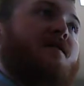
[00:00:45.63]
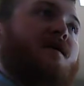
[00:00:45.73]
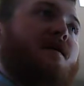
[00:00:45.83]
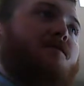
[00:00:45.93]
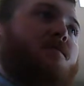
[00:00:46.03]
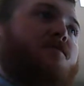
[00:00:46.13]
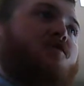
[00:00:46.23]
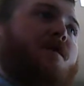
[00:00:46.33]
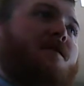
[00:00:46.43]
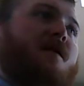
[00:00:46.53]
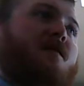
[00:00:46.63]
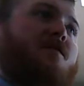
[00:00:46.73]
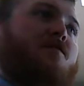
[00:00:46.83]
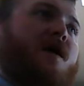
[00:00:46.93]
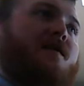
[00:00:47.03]
Team Europe's Jamie
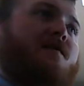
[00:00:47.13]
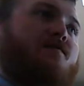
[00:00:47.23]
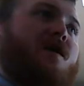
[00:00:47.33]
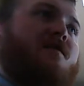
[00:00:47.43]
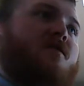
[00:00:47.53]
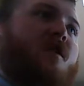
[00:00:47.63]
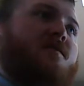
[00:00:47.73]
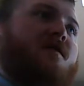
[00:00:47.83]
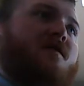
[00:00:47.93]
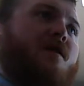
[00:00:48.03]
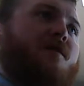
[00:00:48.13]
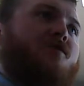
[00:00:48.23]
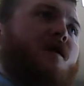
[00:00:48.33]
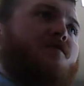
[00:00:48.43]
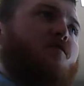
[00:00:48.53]
Donaldson raised the arms of
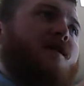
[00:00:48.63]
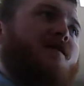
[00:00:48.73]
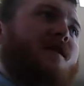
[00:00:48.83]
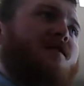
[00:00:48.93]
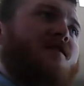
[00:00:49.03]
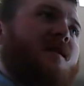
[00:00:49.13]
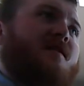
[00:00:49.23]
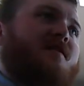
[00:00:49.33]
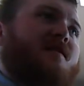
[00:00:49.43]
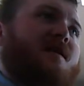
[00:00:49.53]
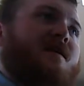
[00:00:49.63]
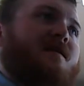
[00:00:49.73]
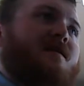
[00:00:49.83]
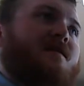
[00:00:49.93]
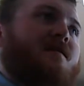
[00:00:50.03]
celebration after winning his match against the
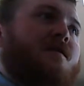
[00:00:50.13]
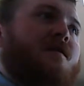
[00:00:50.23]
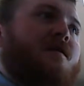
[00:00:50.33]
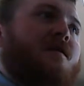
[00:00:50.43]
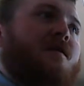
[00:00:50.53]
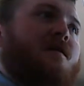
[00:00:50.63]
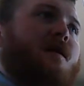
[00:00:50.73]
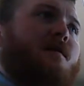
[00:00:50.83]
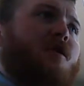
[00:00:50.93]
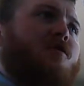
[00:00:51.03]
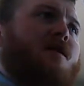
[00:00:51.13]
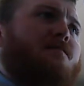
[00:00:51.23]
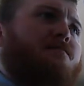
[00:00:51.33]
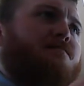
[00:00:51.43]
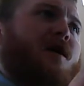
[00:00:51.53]

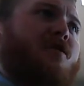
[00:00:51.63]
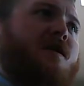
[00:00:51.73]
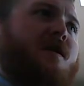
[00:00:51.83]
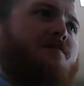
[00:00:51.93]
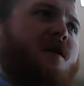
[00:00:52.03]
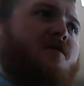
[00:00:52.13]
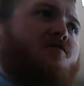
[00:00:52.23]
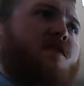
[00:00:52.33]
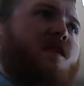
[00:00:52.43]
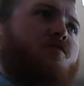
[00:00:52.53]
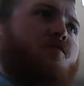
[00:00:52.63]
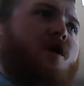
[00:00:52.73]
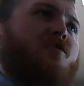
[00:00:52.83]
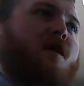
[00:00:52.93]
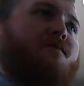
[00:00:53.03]
American player Keegan Bradley to retain the
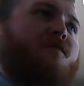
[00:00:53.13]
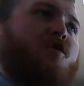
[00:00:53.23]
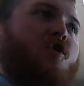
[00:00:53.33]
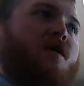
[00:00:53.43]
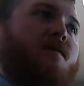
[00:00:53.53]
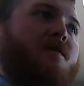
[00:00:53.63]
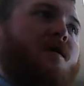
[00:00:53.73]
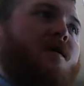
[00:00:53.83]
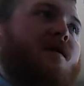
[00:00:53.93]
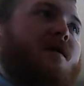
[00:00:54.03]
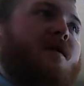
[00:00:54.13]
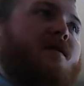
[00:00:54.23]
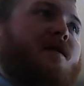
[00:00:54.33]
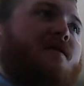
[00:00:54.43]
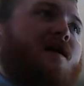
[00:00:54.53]
Ryder Cup for Europe.
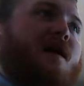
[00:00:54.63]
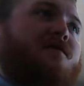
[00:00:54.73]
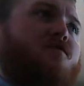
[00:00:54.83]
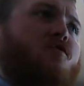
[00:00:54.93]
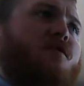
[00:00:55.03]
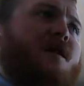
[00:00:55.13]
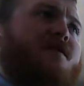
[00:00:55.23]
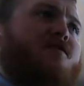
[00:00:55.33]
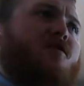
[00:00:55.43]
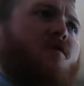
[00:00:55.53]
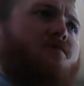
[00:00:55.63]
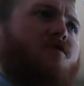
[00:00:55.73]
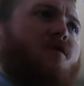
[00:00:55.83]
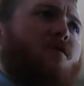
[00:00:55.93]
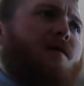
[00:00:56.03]
That's a lot of newness, so
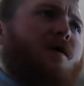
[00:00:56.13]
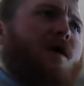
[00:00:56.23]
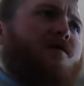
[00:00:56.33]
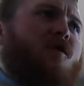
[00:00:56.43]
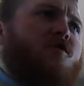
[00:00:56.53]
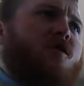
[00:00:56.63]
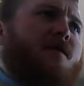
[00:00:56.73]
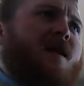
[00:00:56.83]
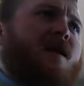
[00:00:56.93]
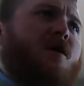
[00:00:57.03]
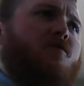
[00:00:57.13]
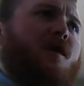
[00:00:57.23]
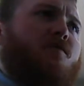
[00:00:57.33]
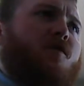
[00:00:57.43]
you probably have questions about how it went.